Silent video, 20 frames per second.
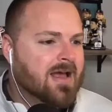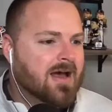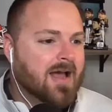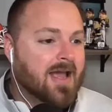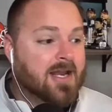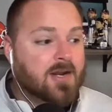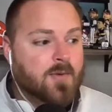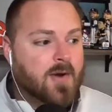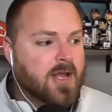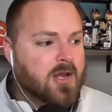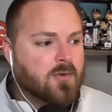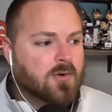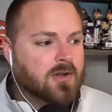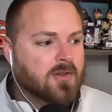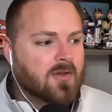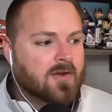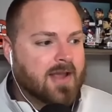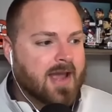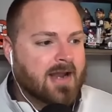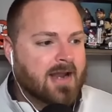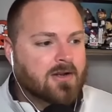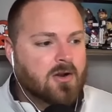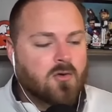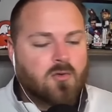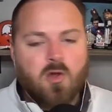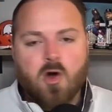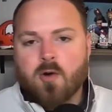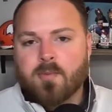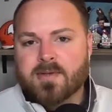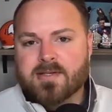any way you want to look at it,
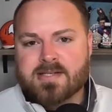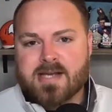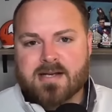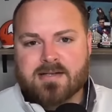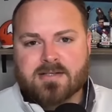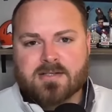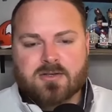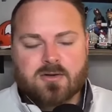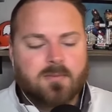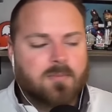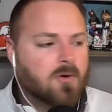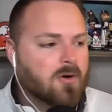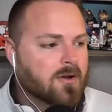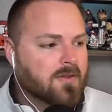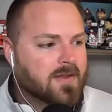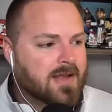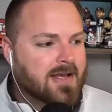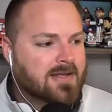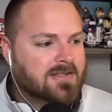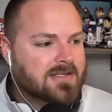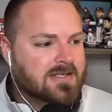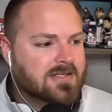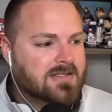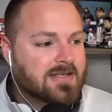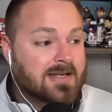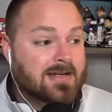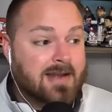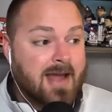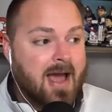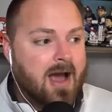Oklahoma and Texas are part of the
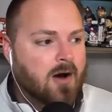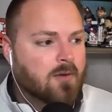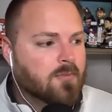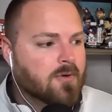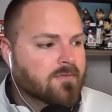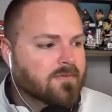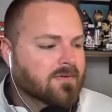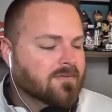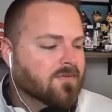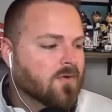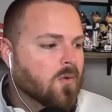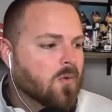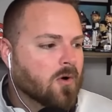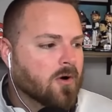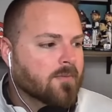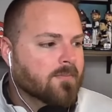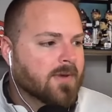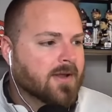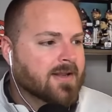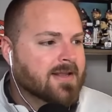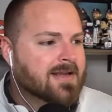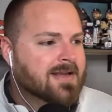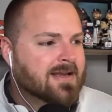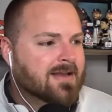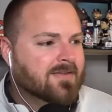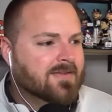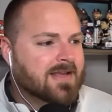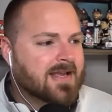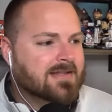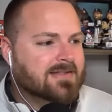SEC now moving forward. But
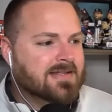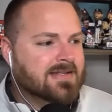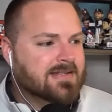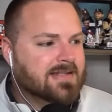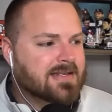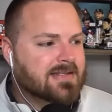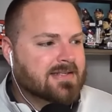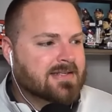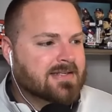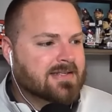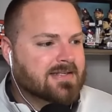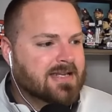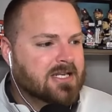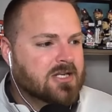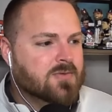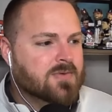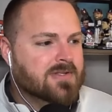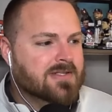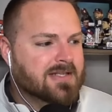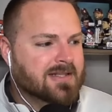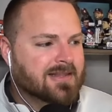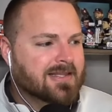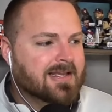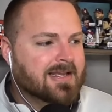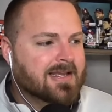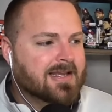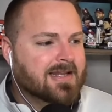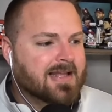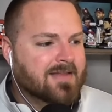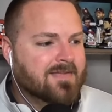the SEC is continuing to
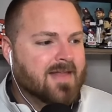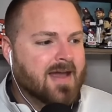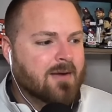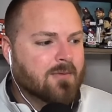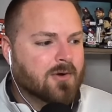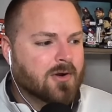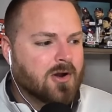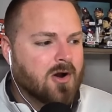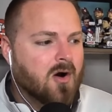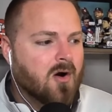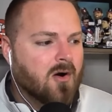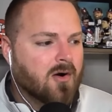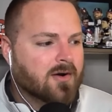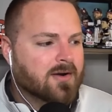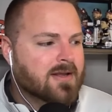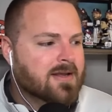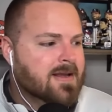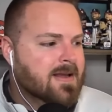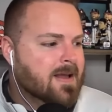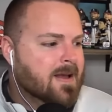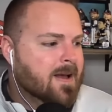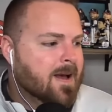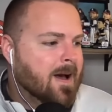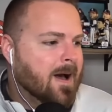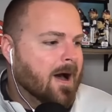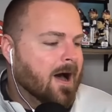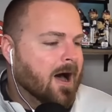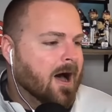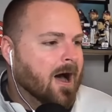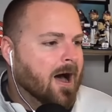lead in that regard.
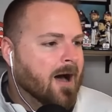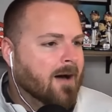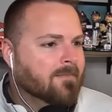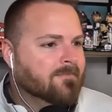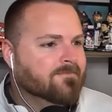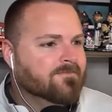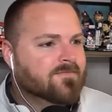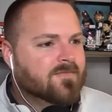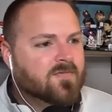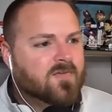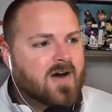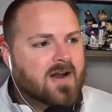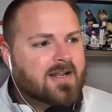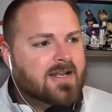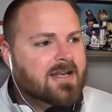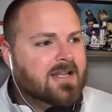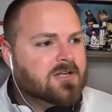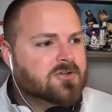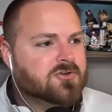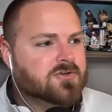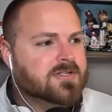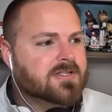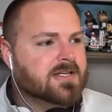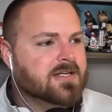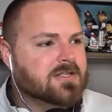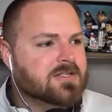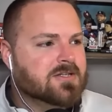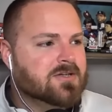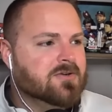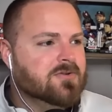Find it
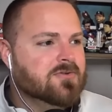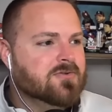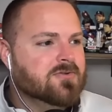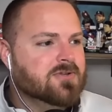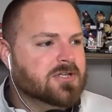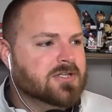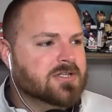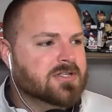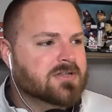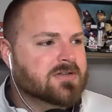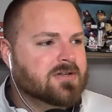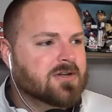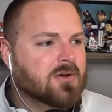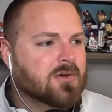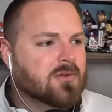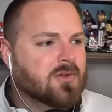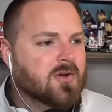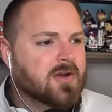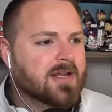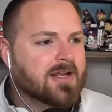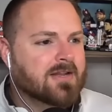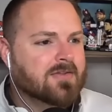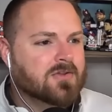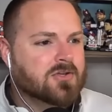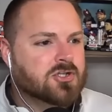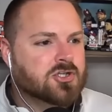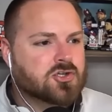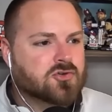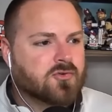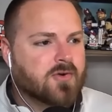interesting, too, just, you know, looking at the
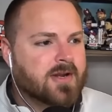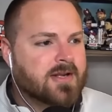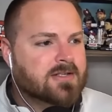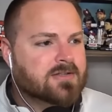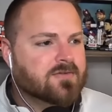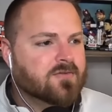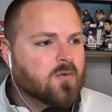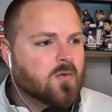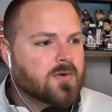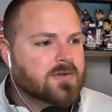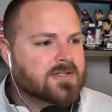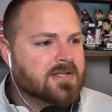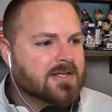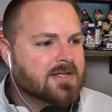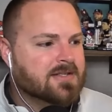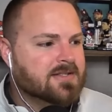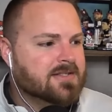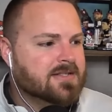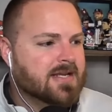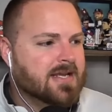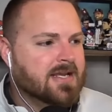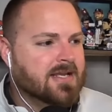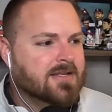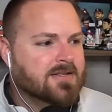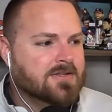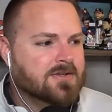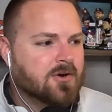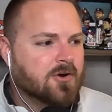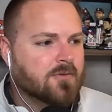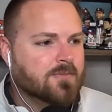streaks for Tennessee
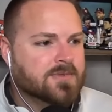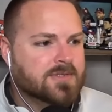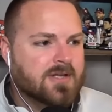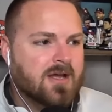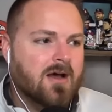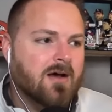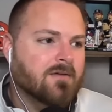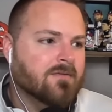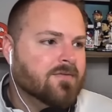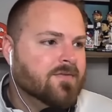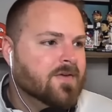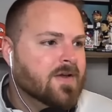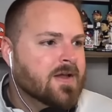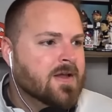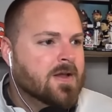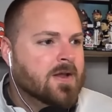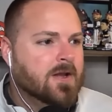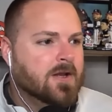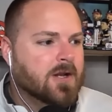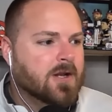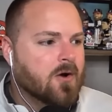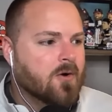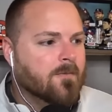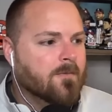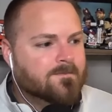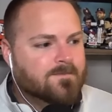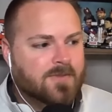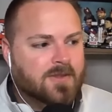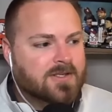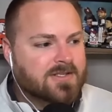in terms of, you
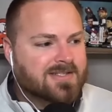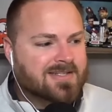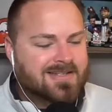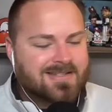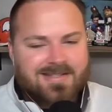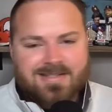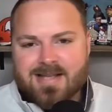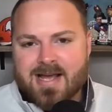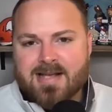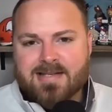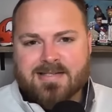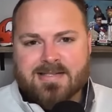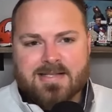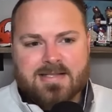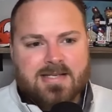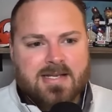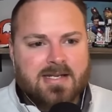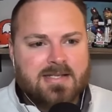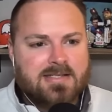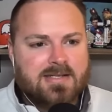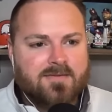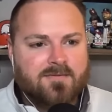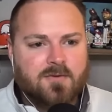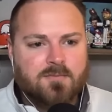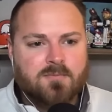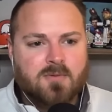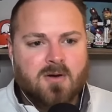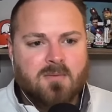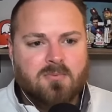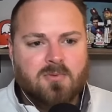know, the success that Tennessee
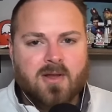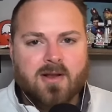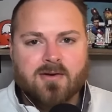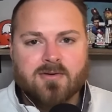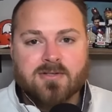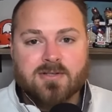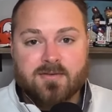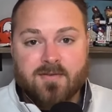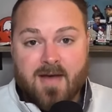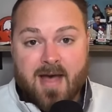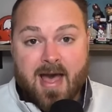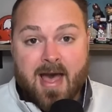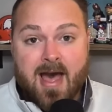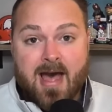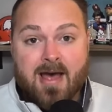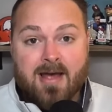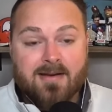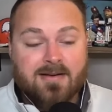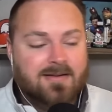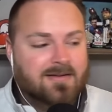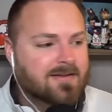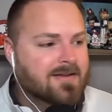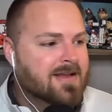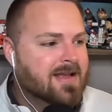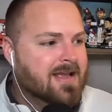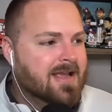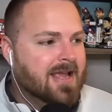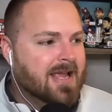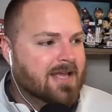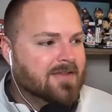football players have had
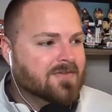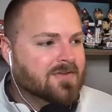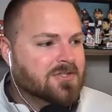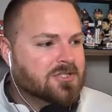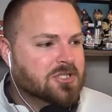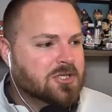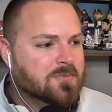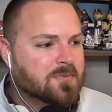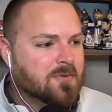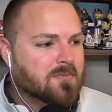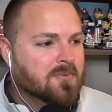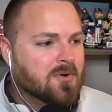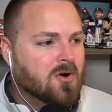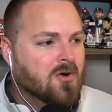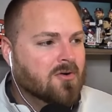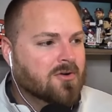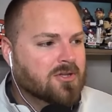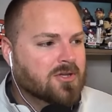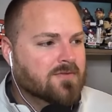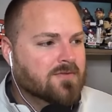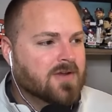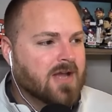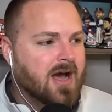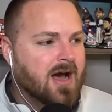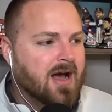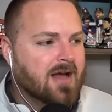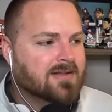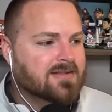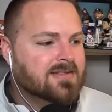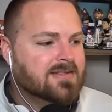in the Super Bowl. You've
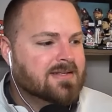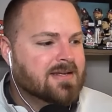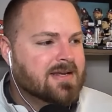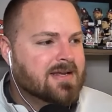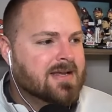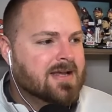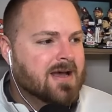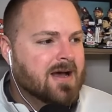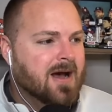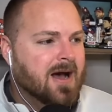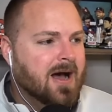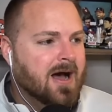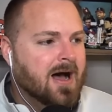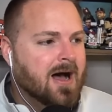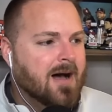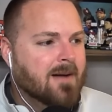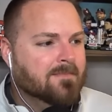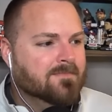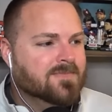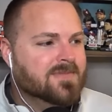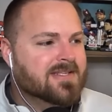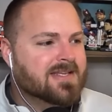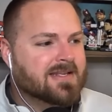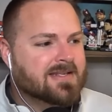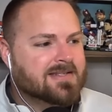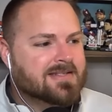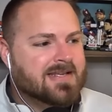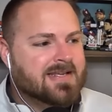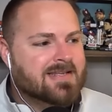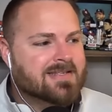got
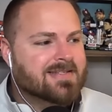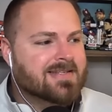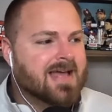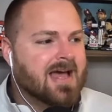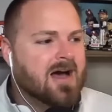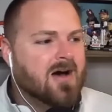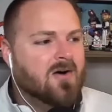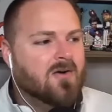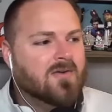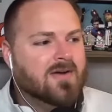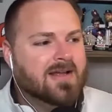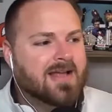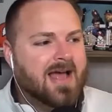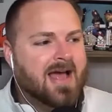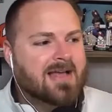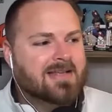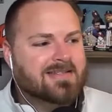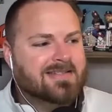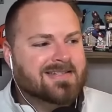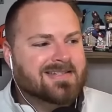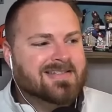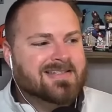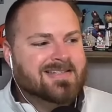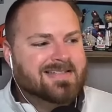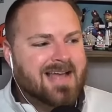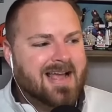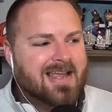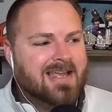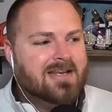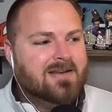Tennessee is now has the
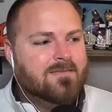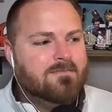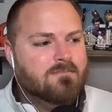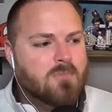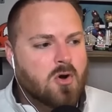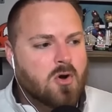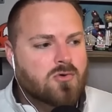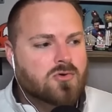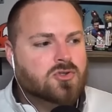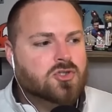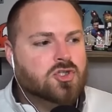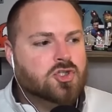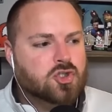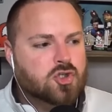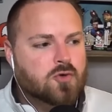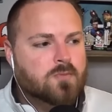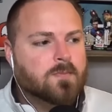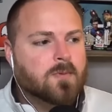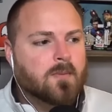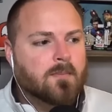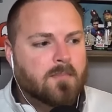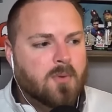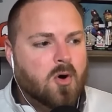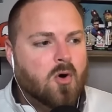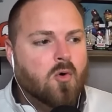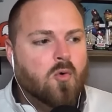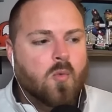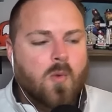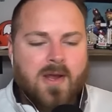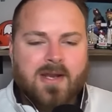second most Super
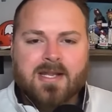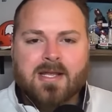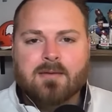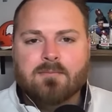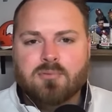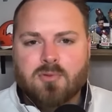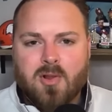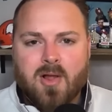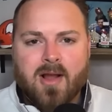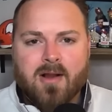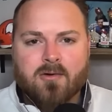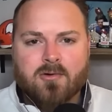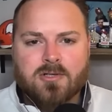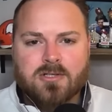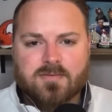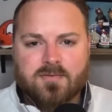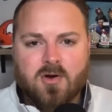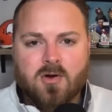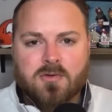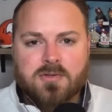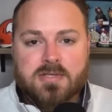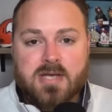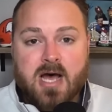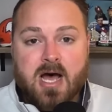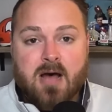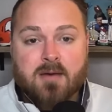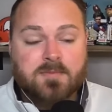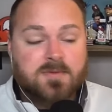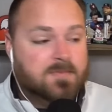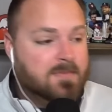Bowl winning players of all
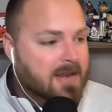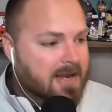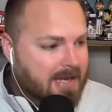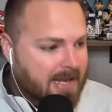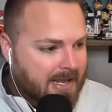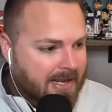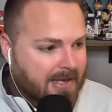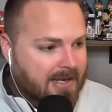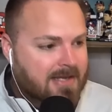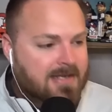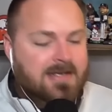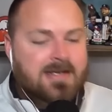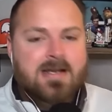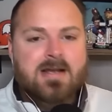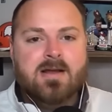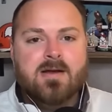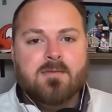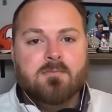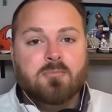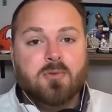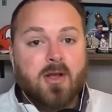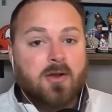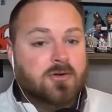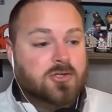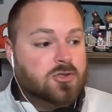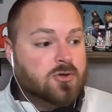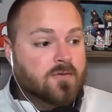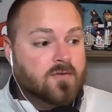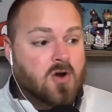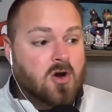times, meaning
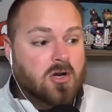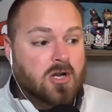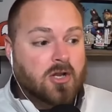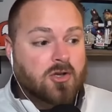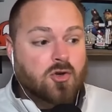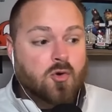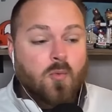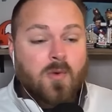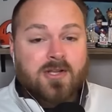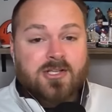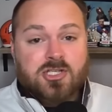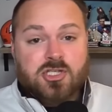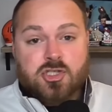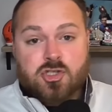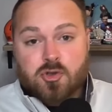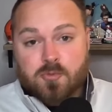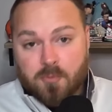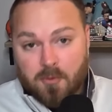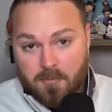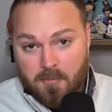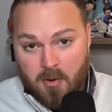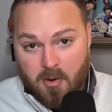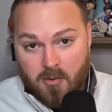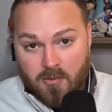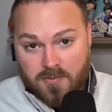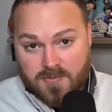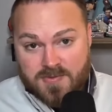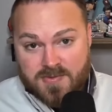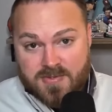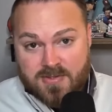players who have gone on to win Super
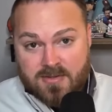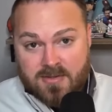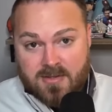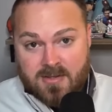Bowls.